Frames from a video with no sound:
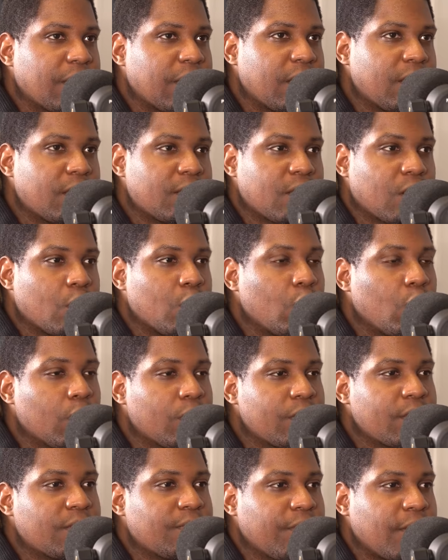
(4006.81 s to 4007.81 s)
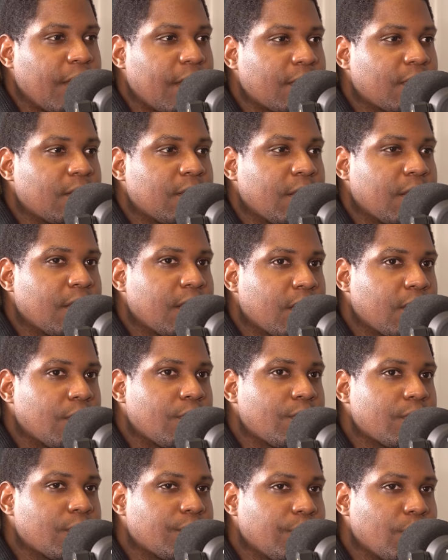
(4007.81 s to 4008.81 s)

I think there's a coolness factor that it goes